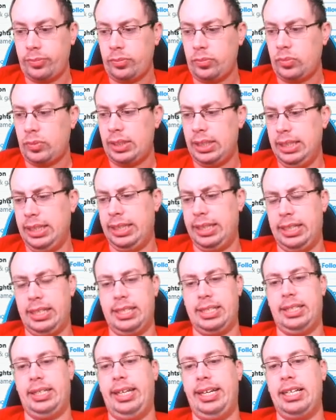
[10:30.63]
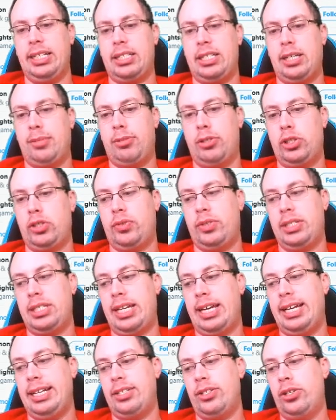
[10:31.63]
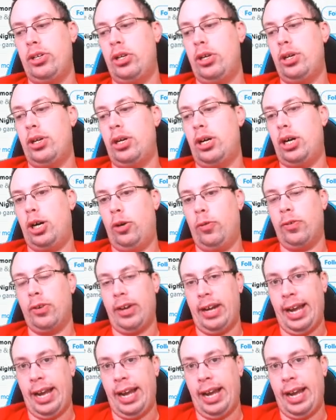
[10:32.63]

because the latest numbers was that over